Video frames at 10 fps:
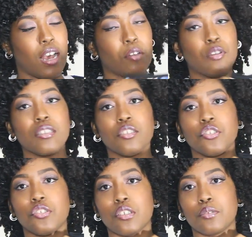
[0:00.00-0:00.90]
I wasn't
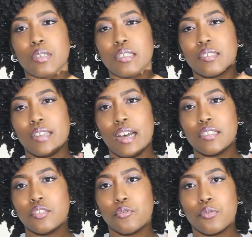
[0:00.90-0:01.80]
sure what
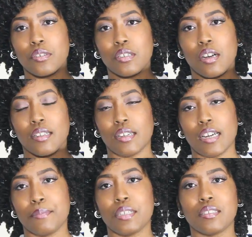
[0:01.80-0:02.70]
size to order
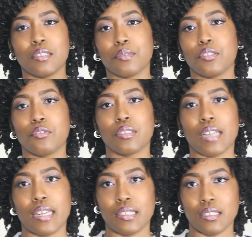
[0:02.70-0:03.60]
online because there was no
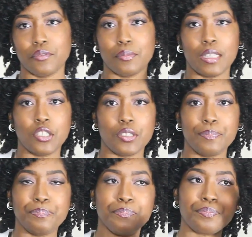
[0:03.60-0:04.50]
sizing information.
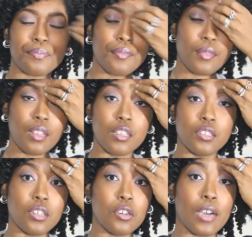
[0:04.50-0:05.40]

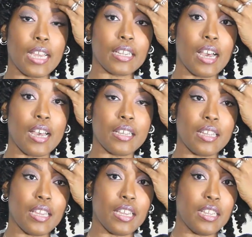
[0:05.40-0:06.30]
So I got
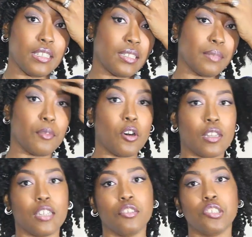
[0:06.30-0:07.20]
a small.
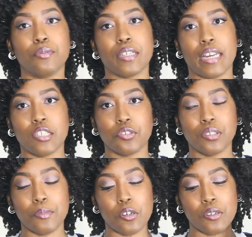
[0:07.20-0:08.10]
I usually wear extra
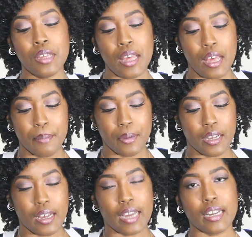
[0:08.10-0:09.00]
small,
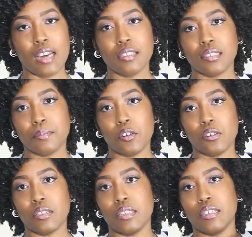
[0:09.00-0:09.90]
but I got a
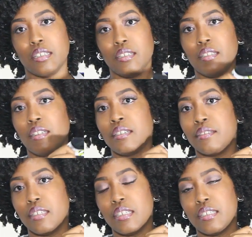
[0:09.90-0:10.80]
small in
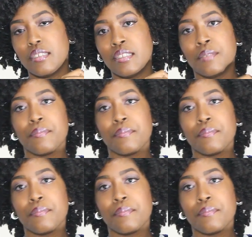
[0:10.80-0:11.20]
these,